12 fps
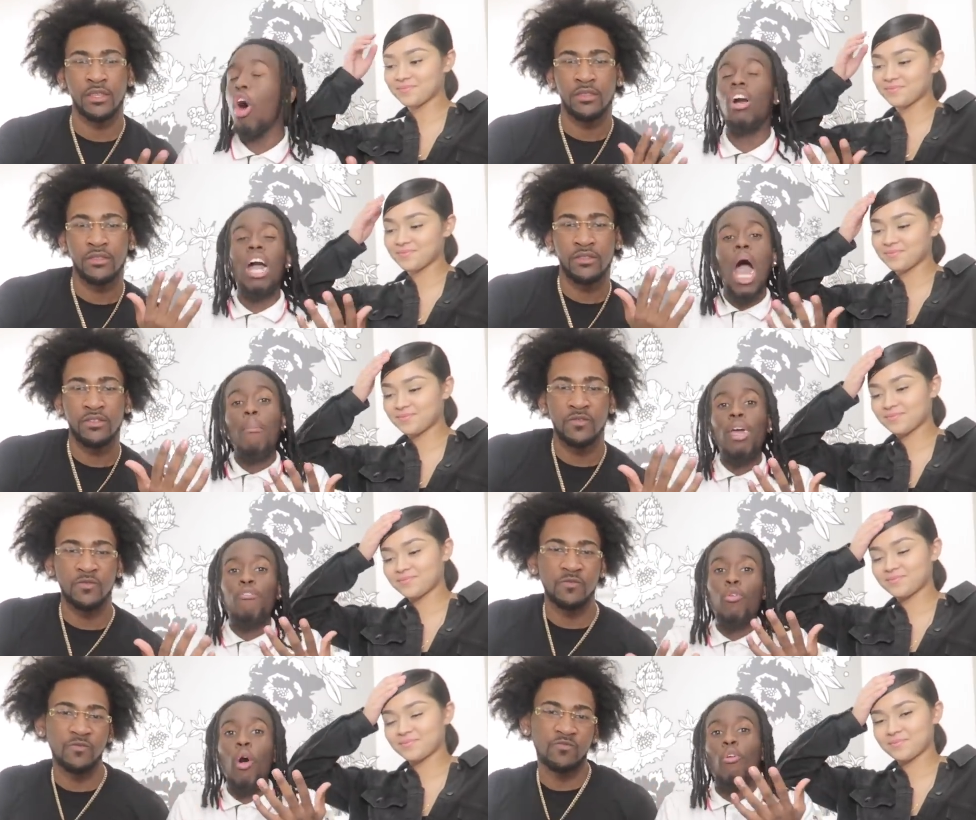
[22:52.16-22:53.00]
Speaker 1: or
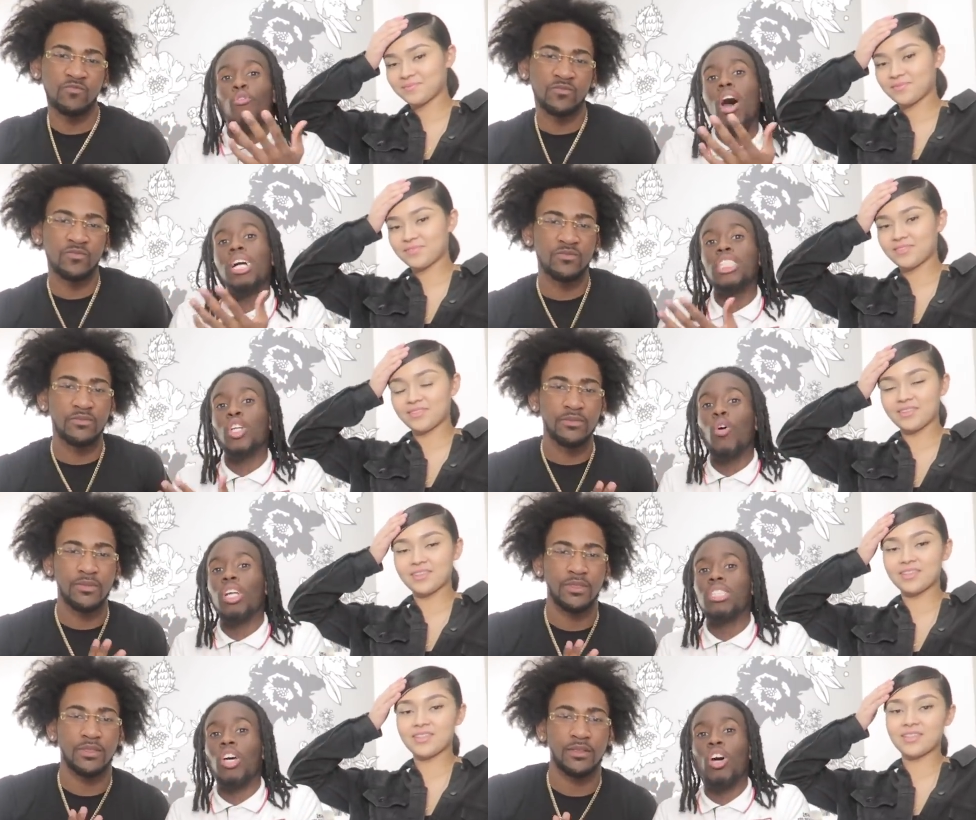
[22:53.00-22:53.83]
comment if you want Ron to go
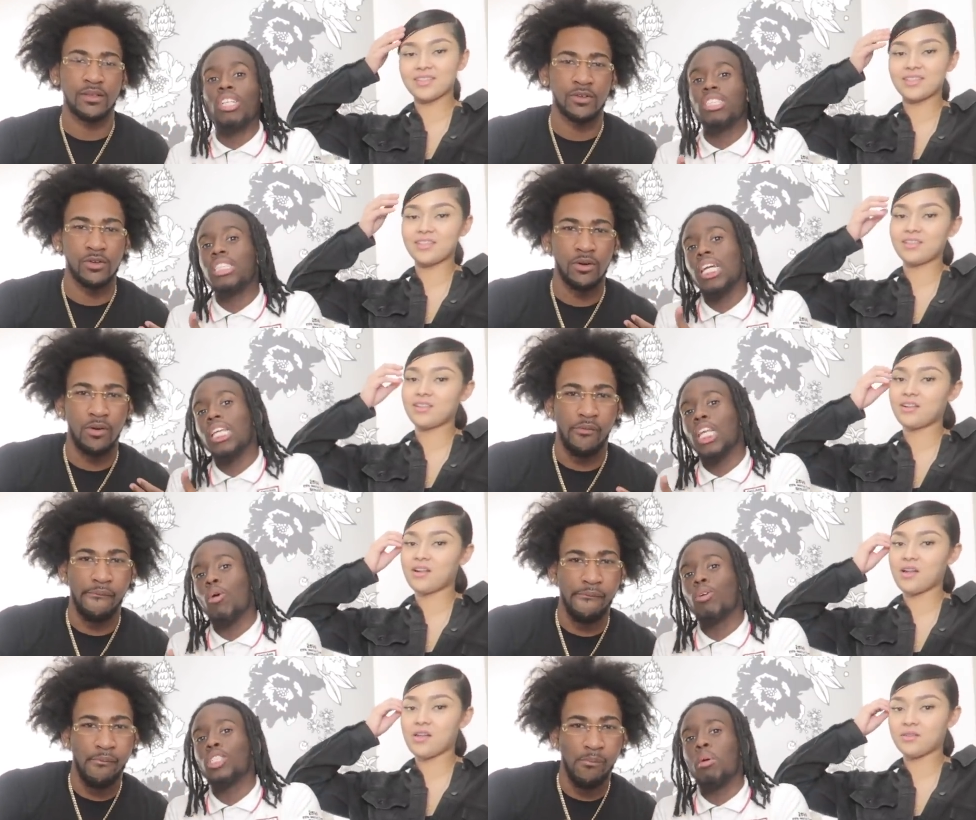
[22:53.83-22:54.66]
on a, on a second
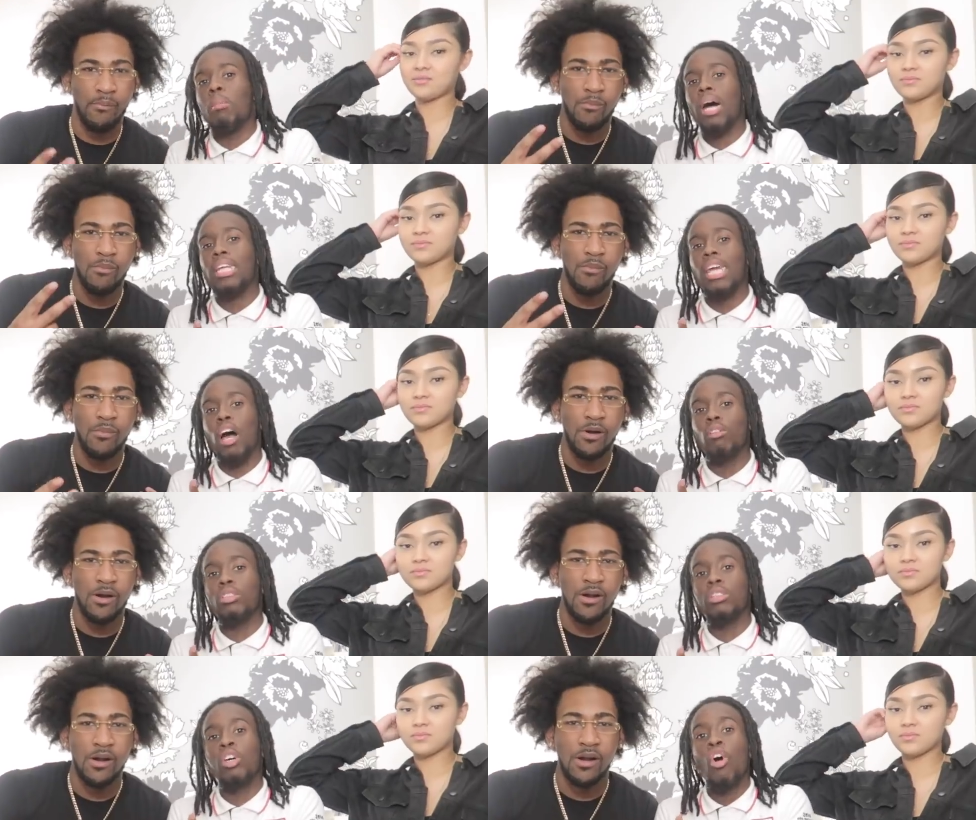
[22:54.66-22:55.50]
date with somebody
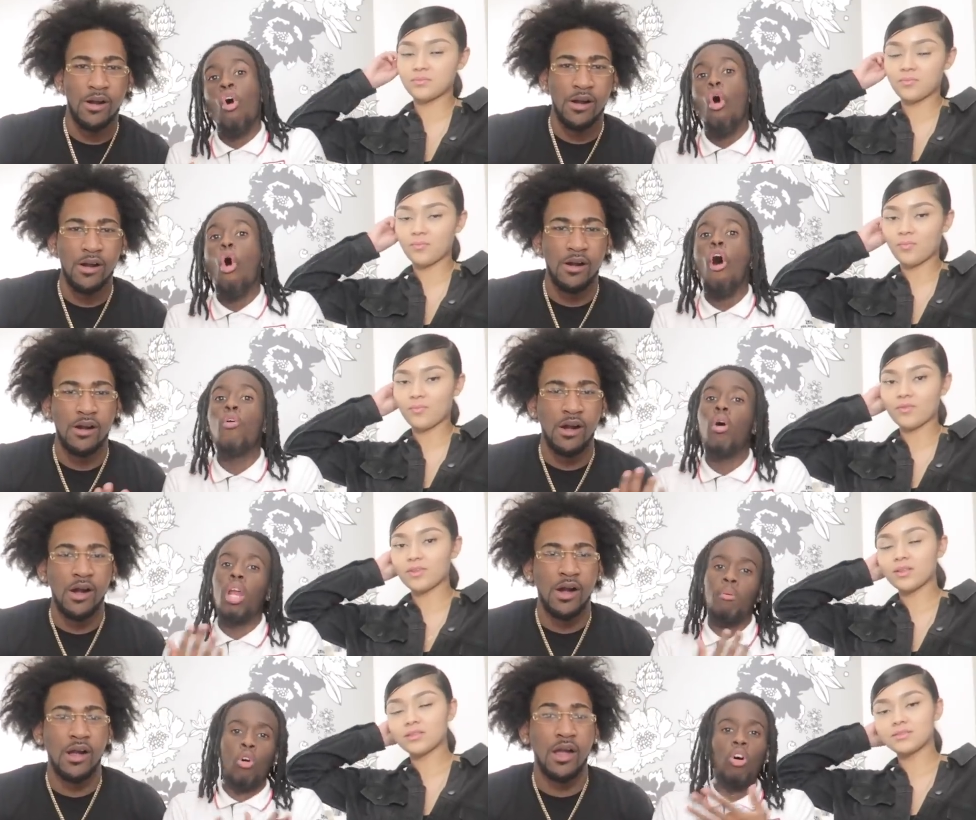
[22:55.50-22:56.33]
else. Or oh, you
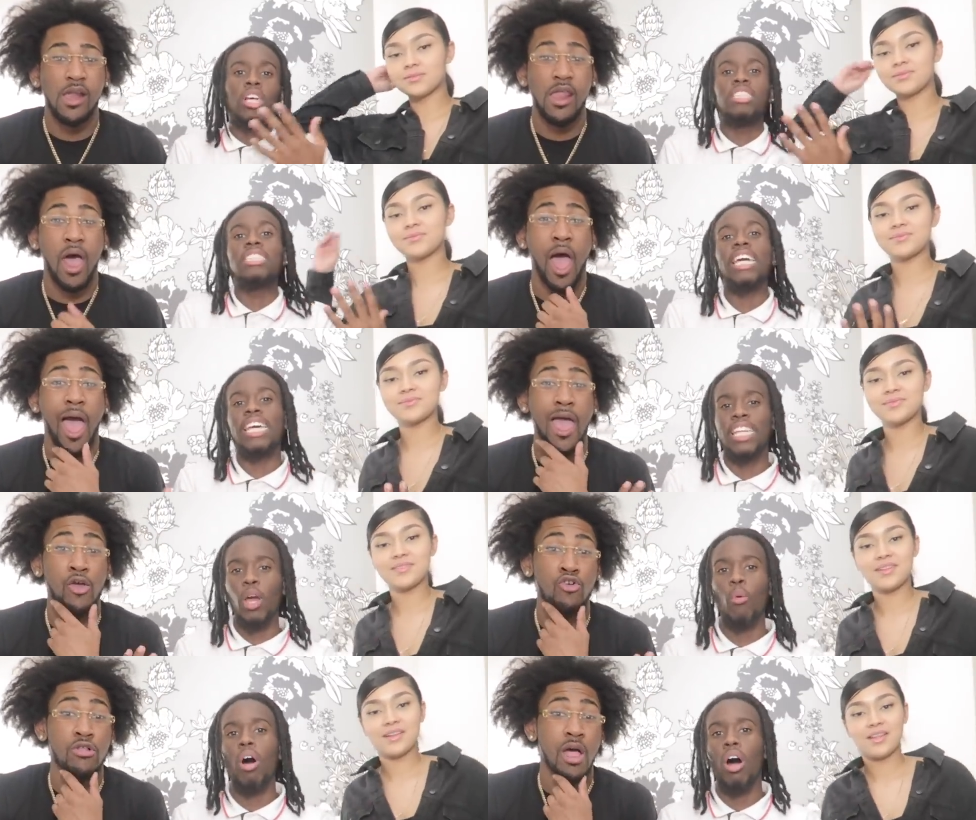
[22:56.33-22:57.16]
wanted to go on a second
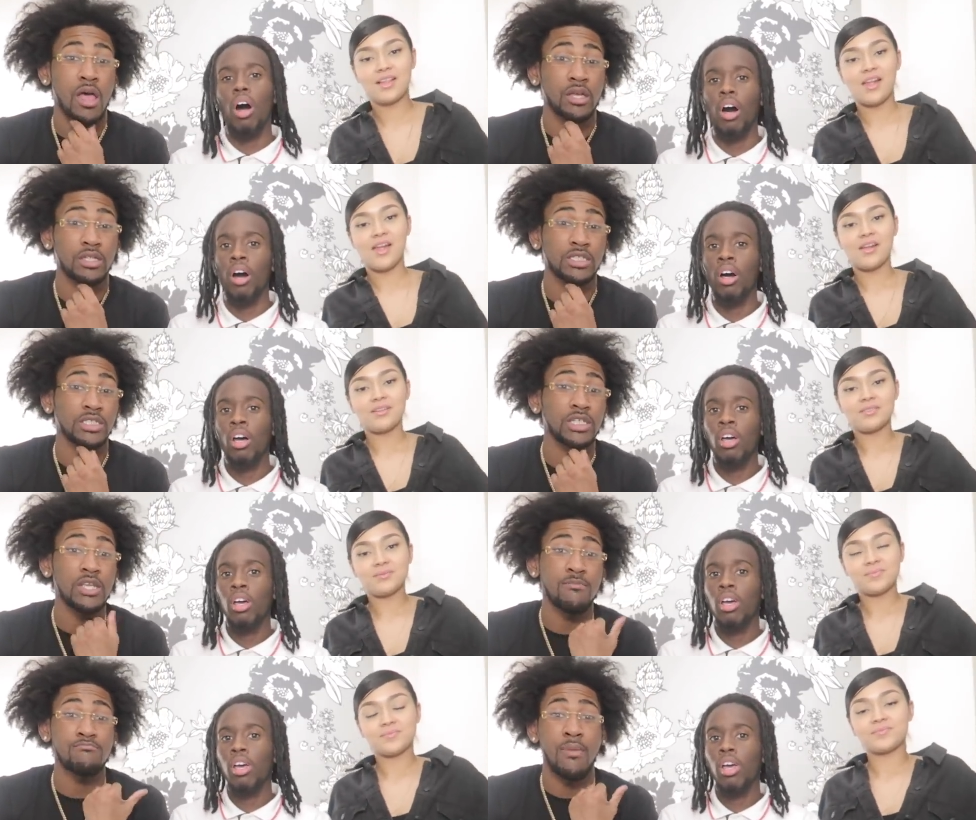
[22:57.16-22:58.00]
date with her?
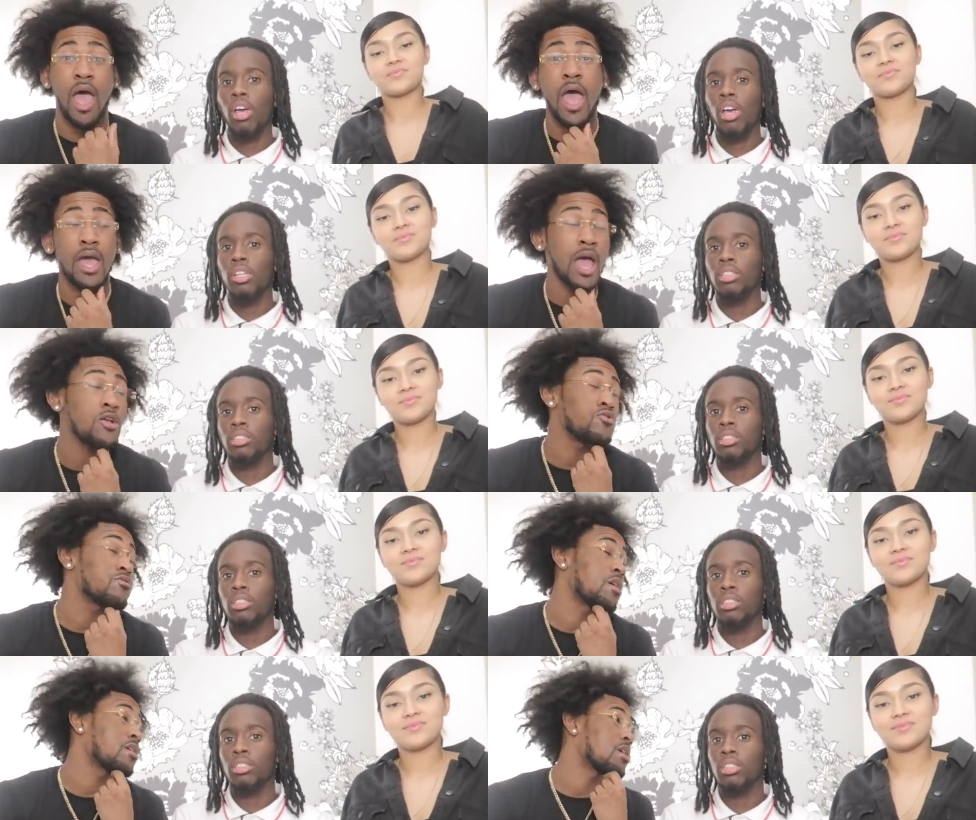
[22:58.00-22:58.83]
She,
Speaker 2: I, I
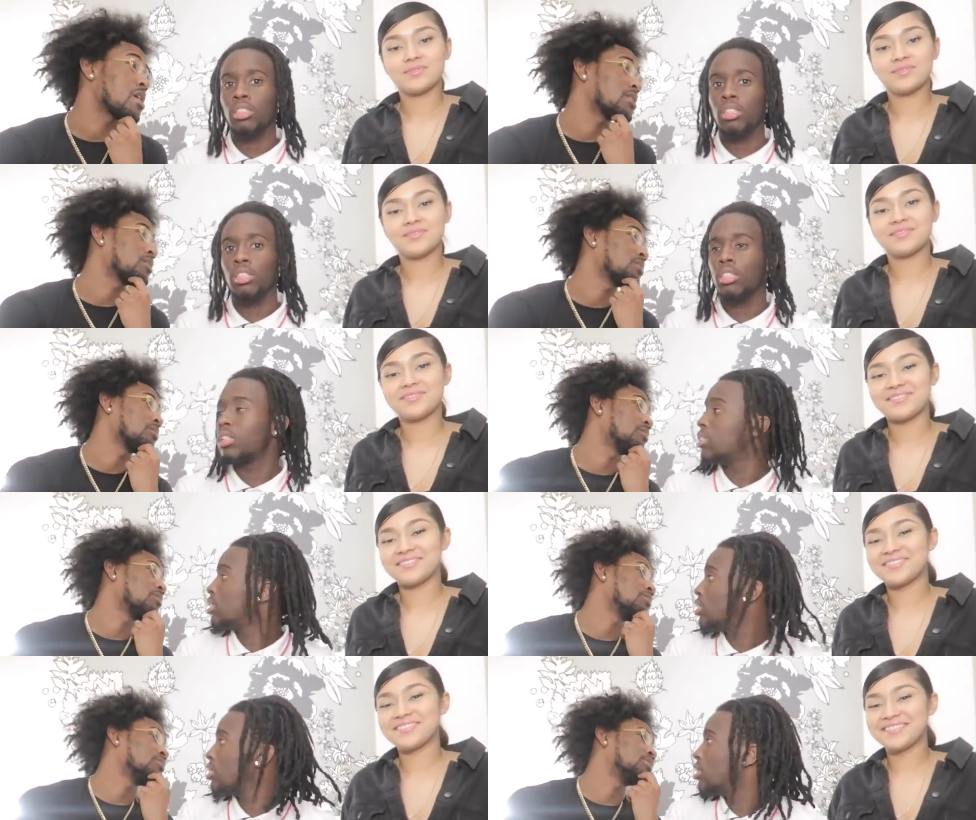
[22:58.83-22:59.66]
ain't gonna
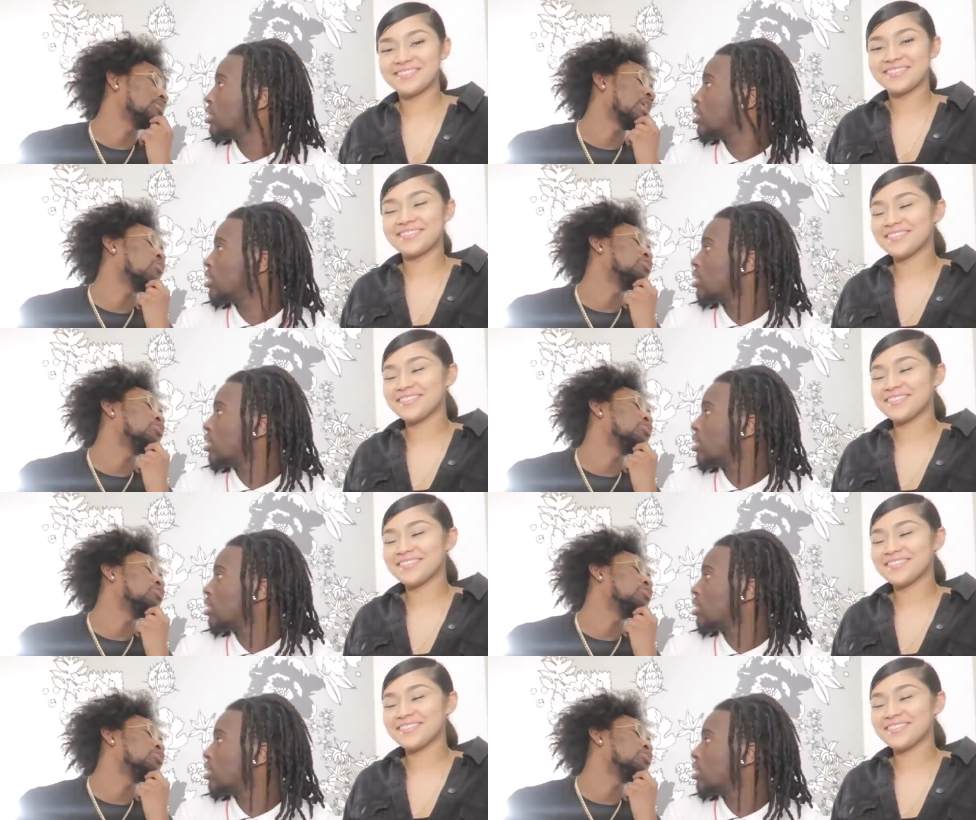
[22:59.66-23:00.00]
Listen, I